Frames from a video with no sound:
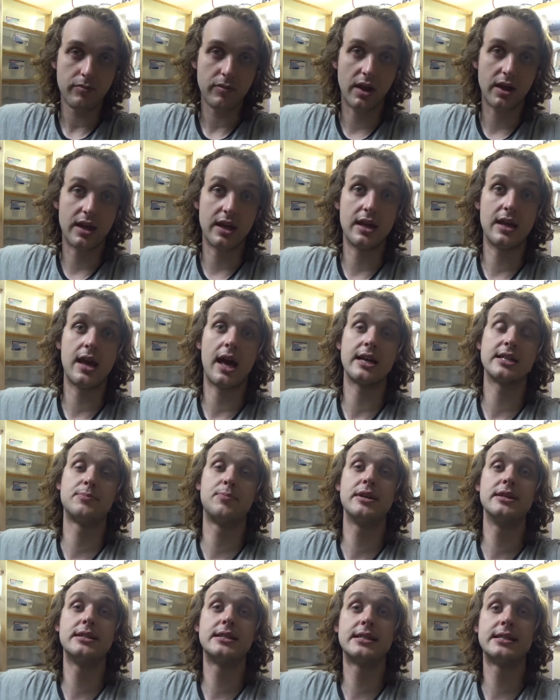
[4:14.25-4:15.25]
he has
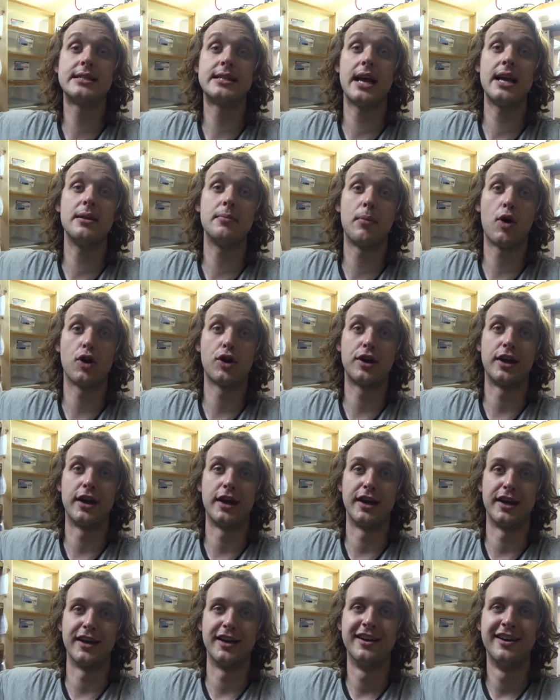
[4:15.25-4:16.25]
been scent
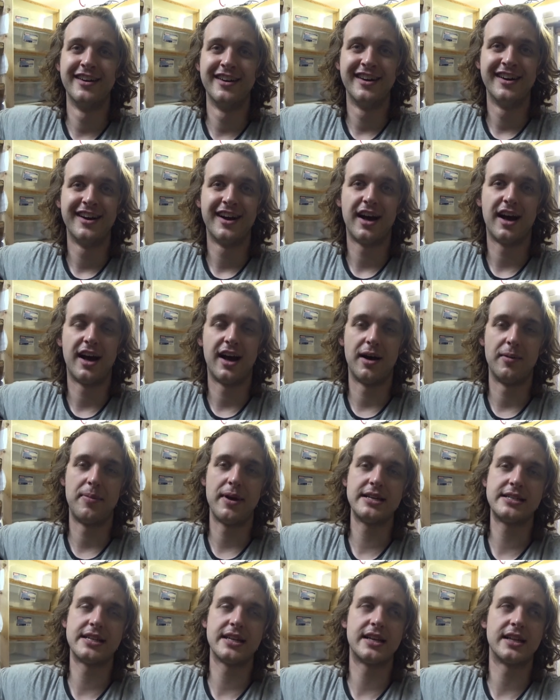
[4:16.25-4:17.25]
marking. Uh,
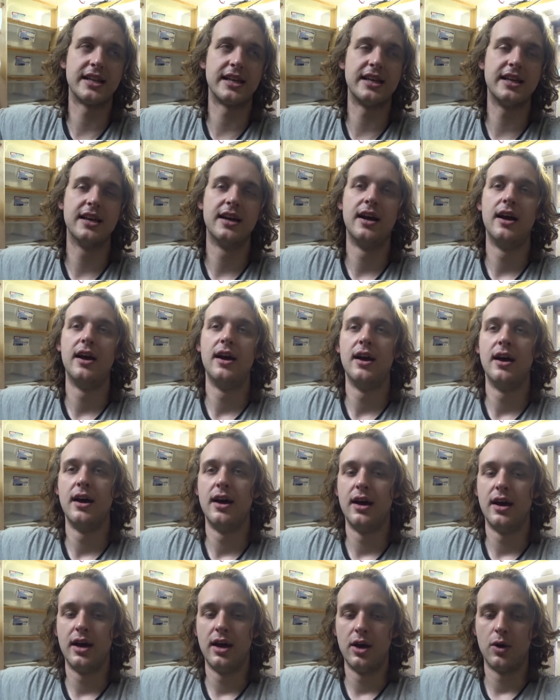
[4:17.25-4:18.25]
basically,
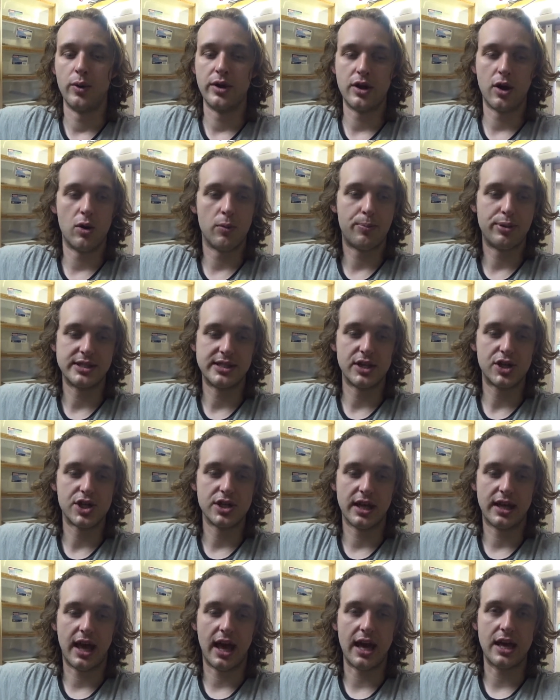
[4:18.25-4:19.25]
we don't position
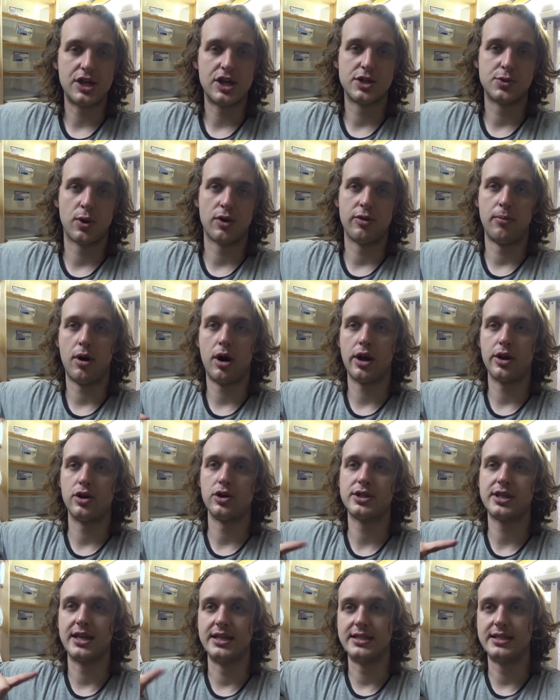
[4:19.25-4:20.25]
the cages where the
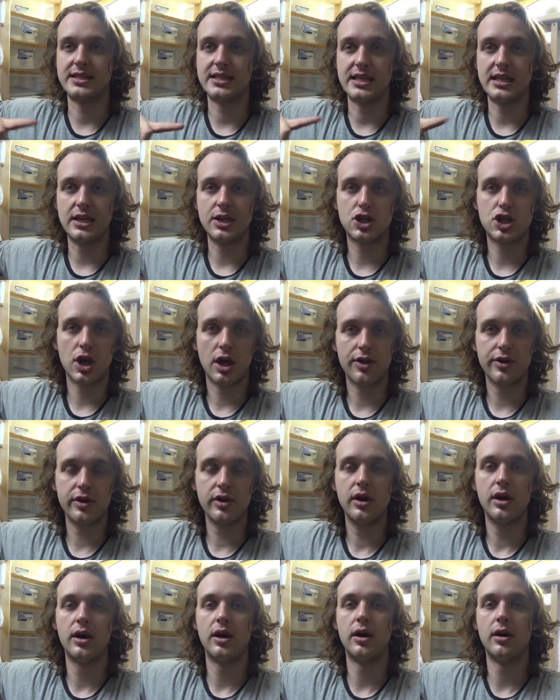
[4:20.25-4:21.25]
monitors can see each
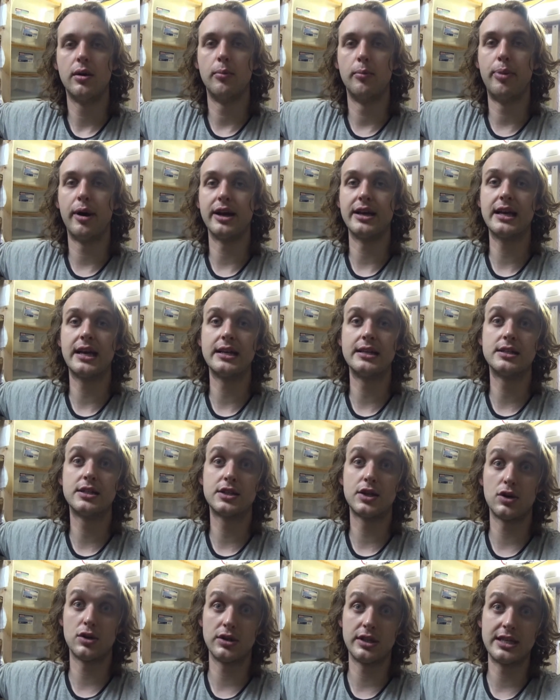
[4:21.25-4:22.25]
other, but he can
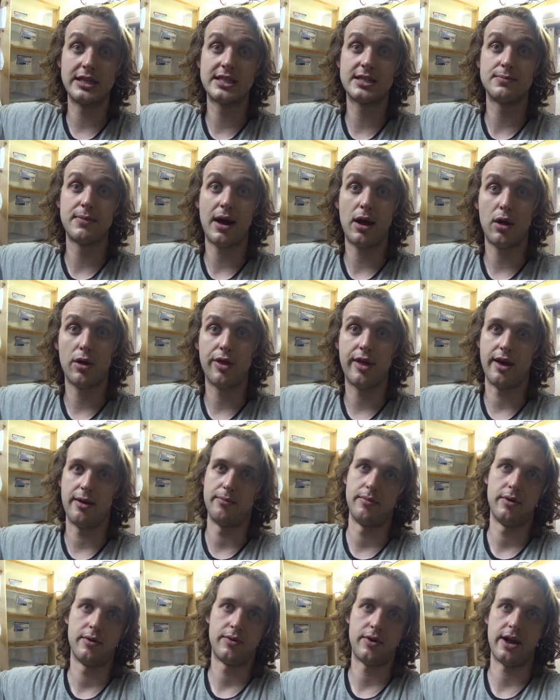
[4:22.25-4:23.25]
certainly smell
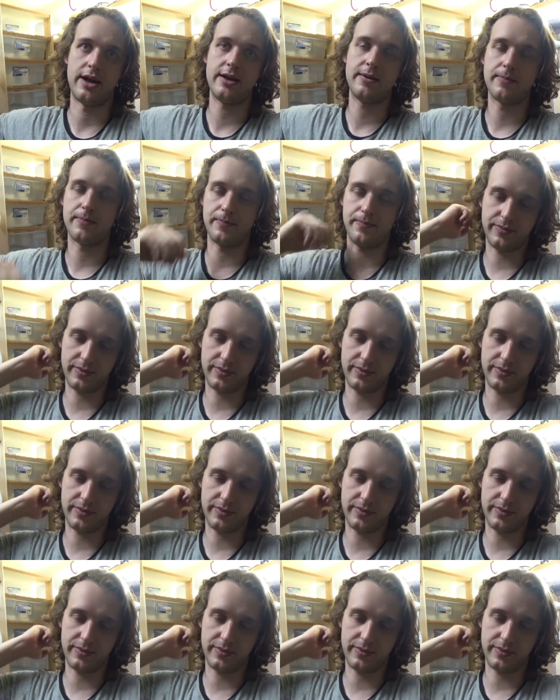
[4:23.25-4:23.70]
them, right?